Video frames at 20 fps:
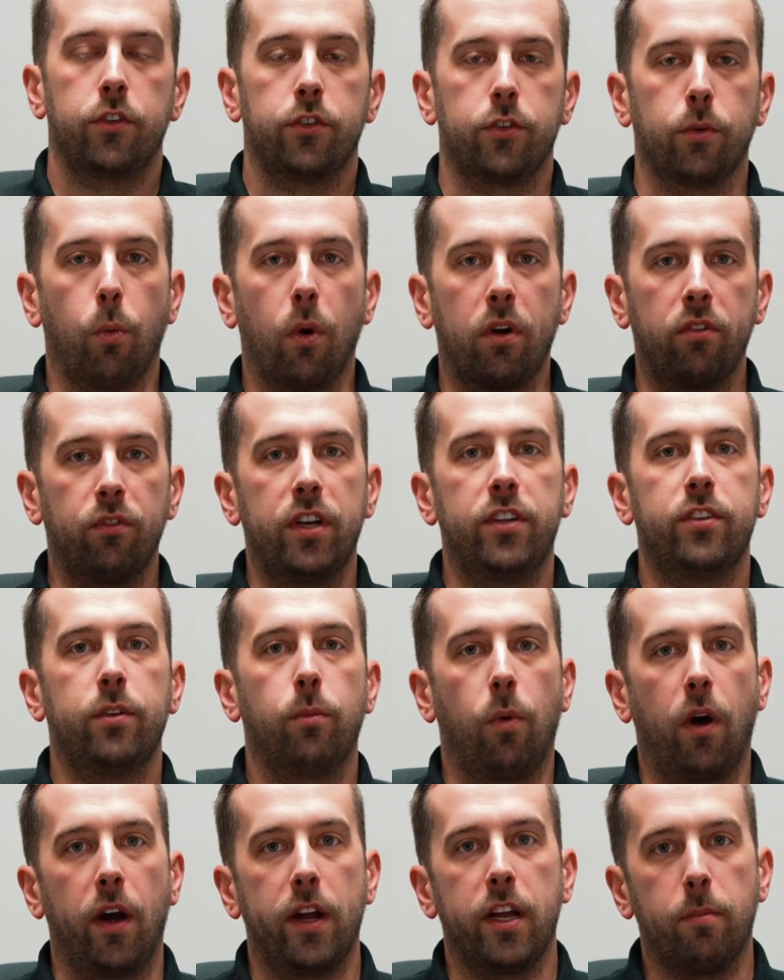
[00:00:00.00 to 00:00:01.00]
So one
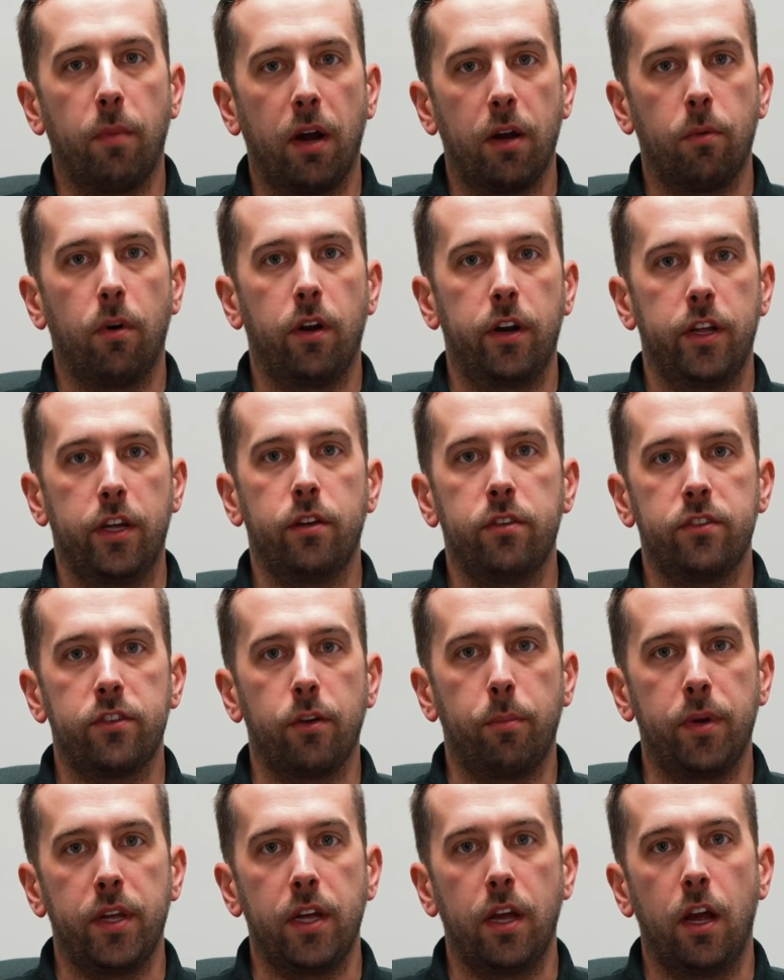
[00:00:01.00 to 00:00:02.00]
reason why you might wanna use a
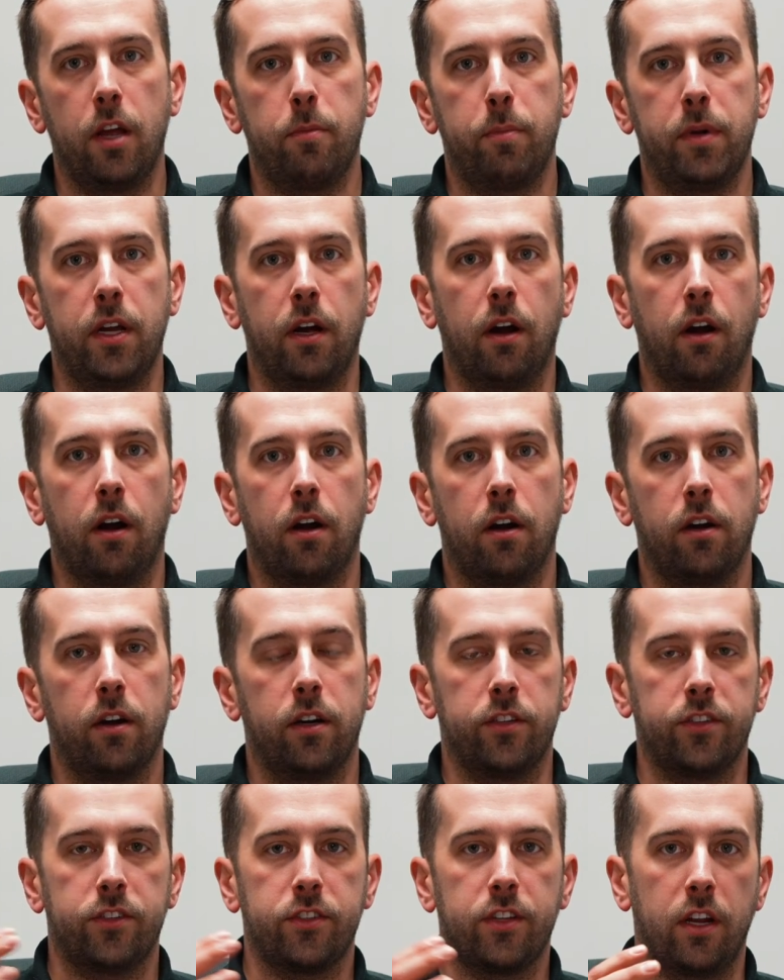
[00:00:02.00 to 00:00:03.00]
PA PR
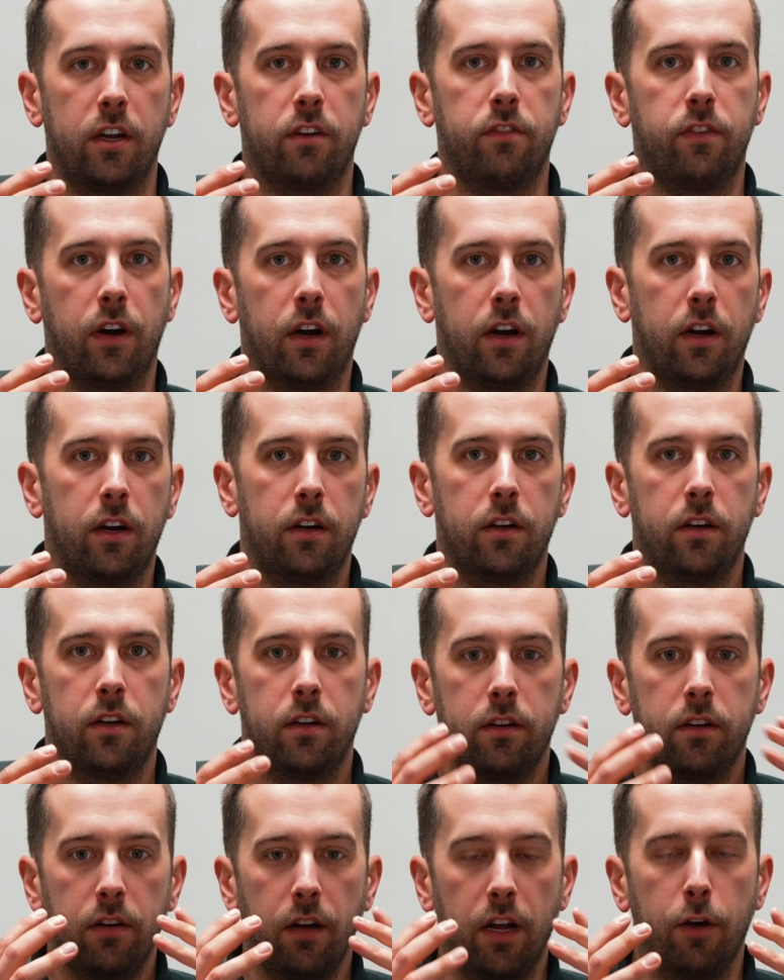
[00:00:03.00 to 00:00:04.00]
instead of a
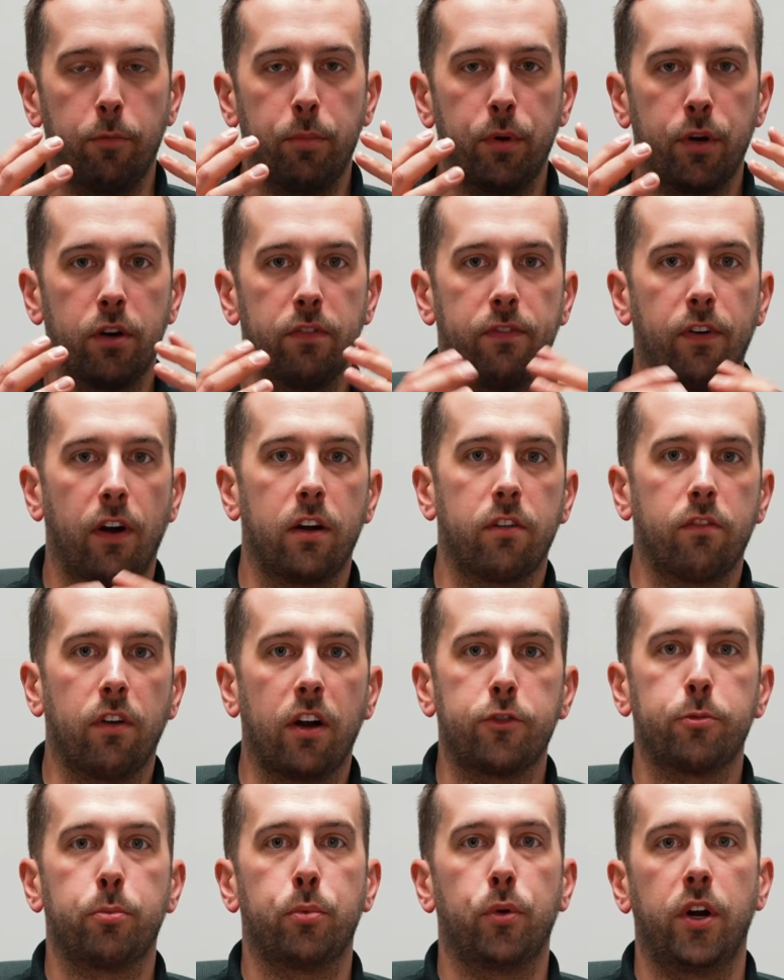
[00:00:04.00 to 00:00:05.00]
air purifying
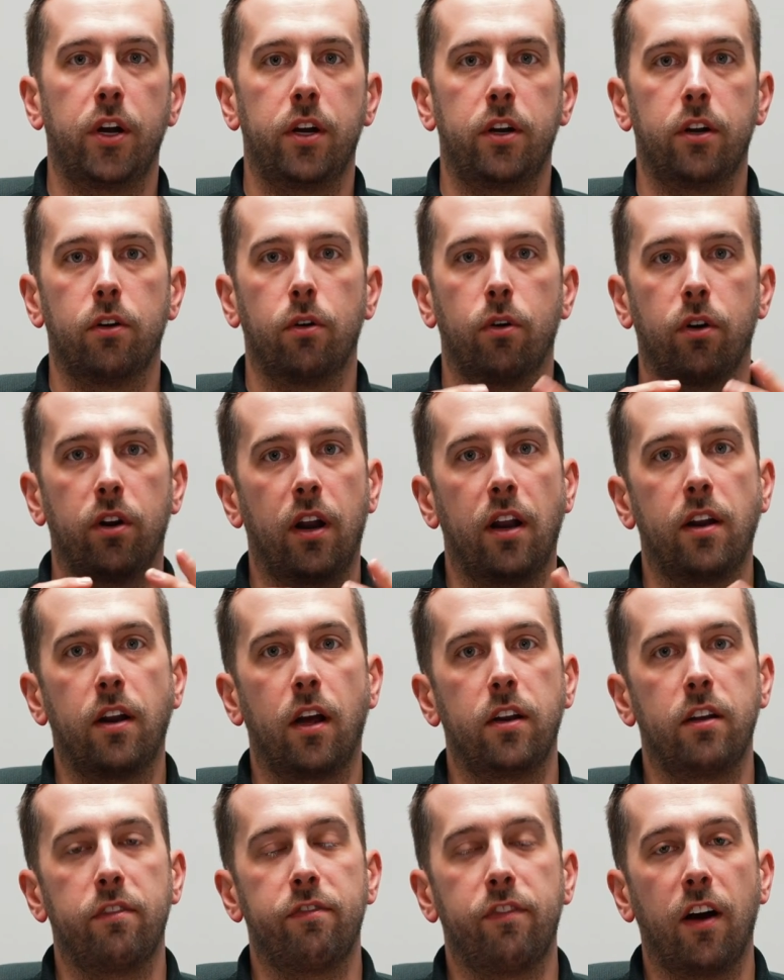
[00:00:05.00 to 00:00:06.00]
respirator or an
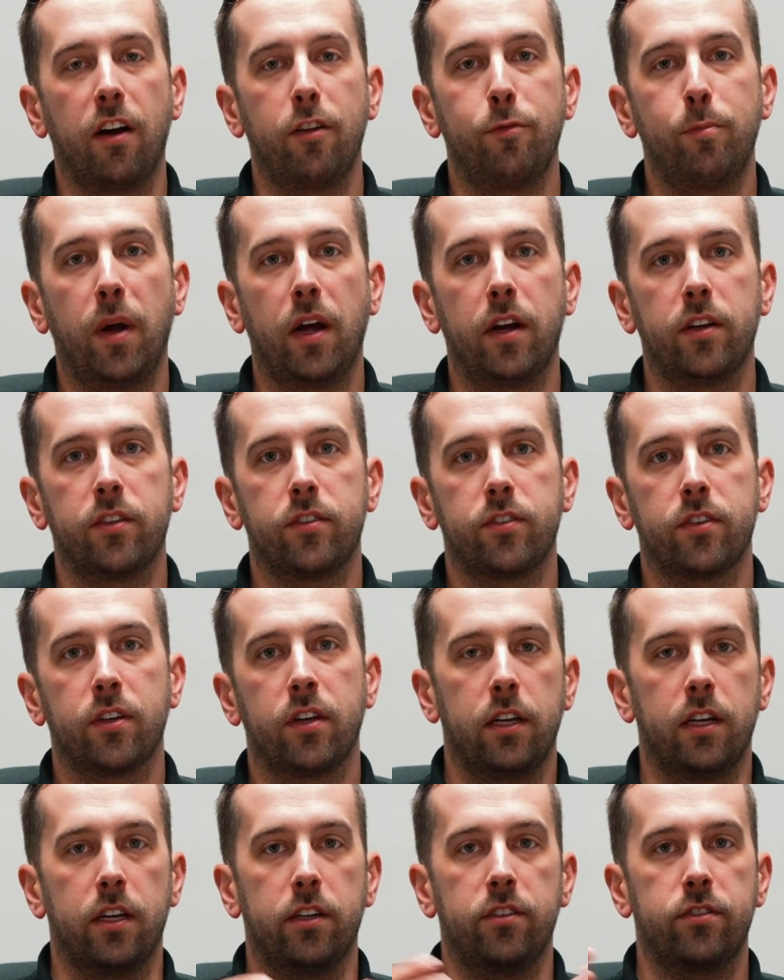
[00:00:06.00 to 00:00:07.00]
N95 mask
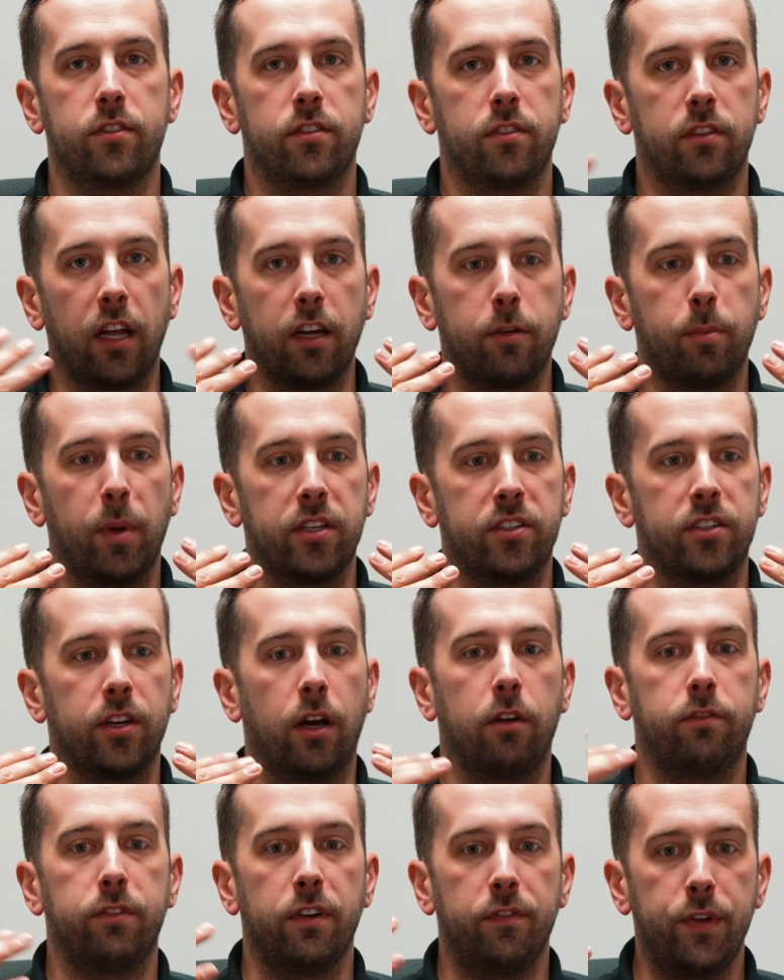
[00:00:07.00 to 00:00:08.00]
is, like
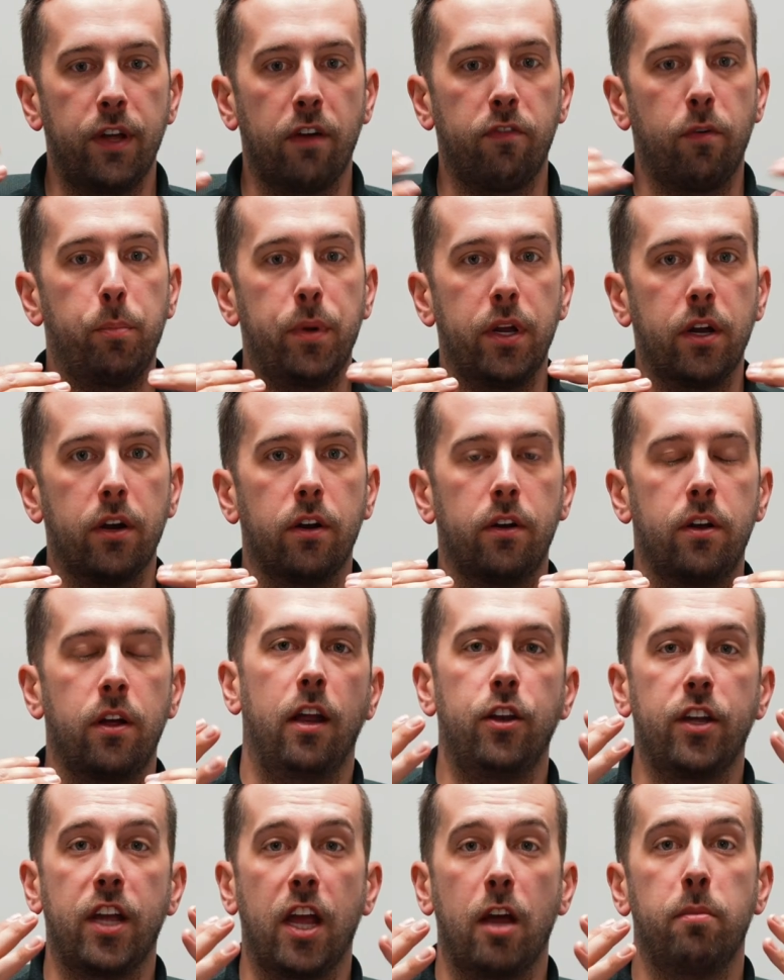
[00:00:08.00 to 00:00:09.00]
myself, if you have a beard
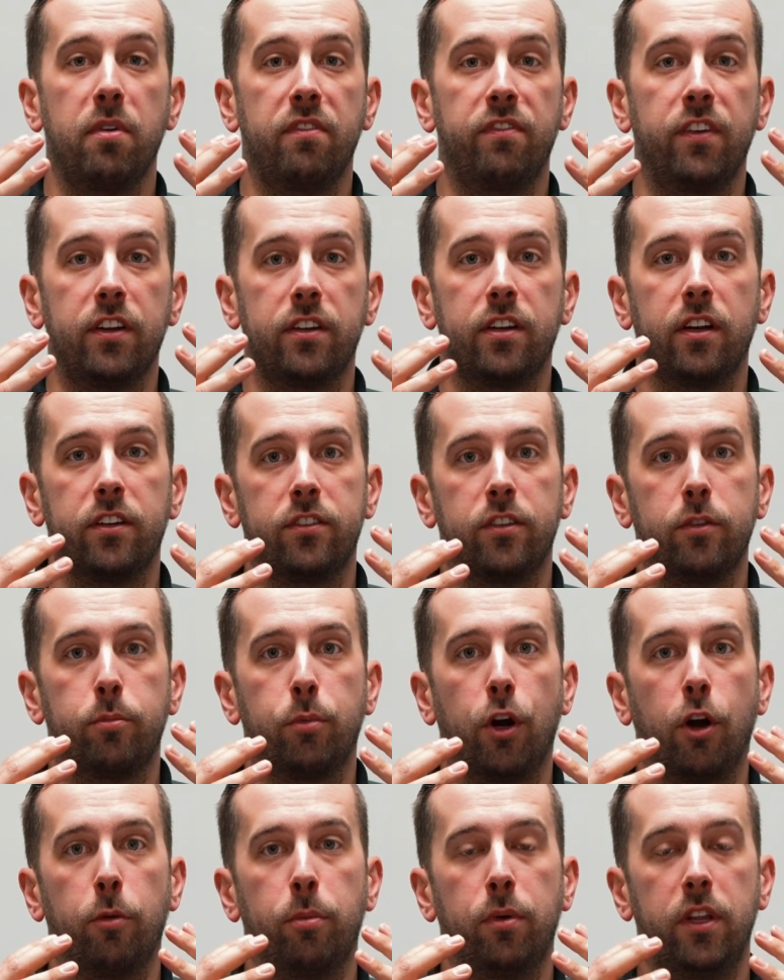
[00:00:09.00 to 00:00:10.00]
and you can't be fit tested
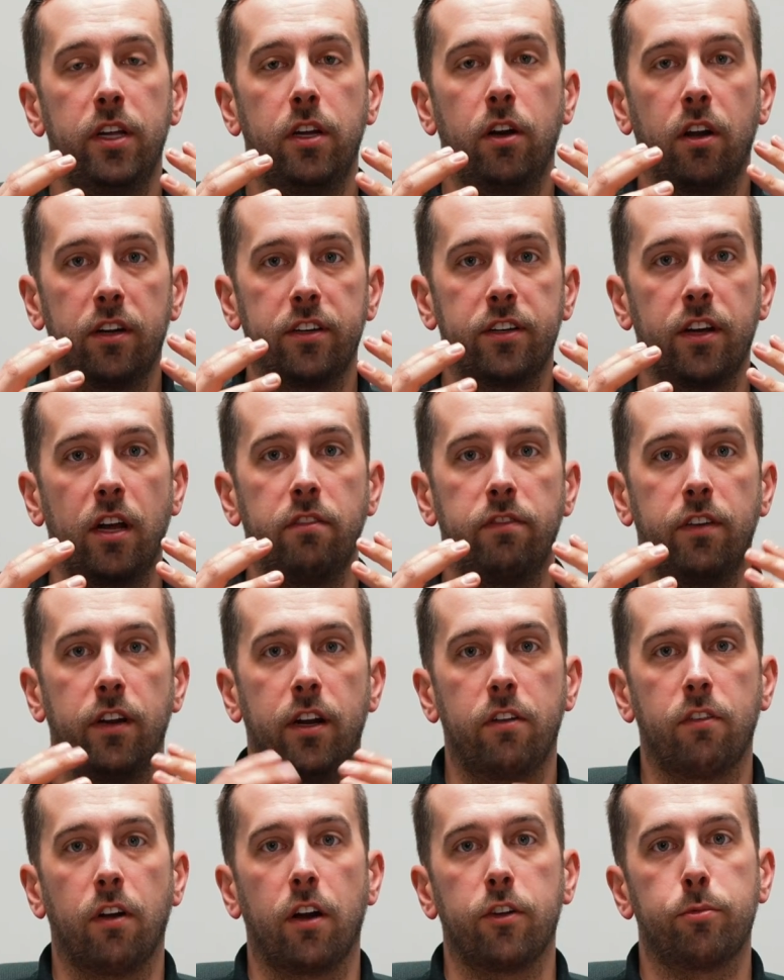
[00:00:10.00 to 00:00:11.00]
properly on a tight
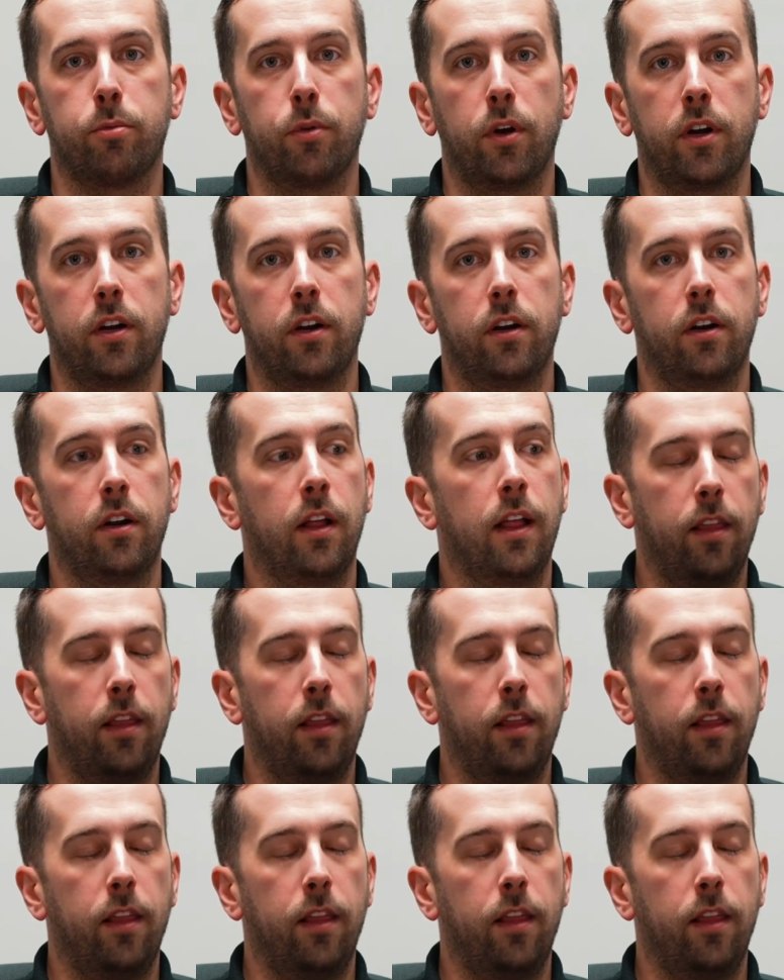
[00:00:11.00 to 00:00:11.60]
fitting respirator,